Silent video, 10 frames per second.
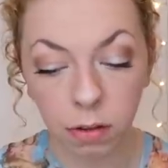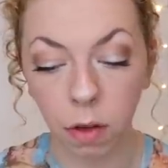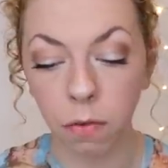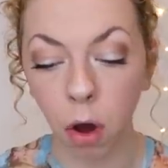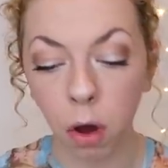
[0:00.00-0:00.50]

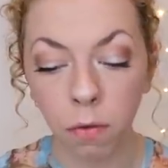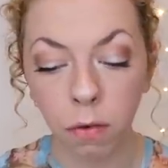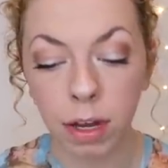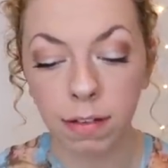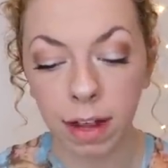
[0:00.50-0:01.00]
So if your
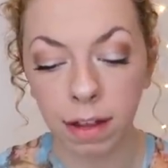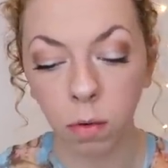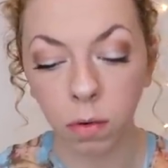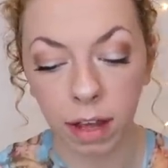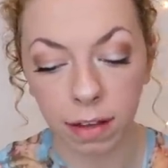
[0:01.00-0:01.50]
ovaries te
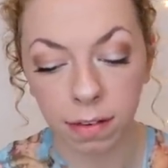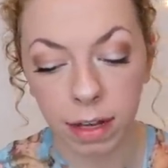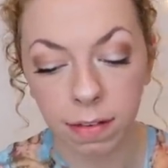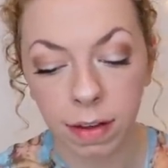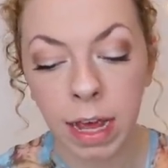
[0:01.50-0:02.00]
or
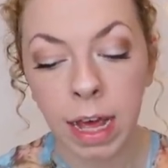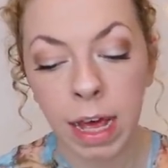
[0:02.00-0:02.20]
testes,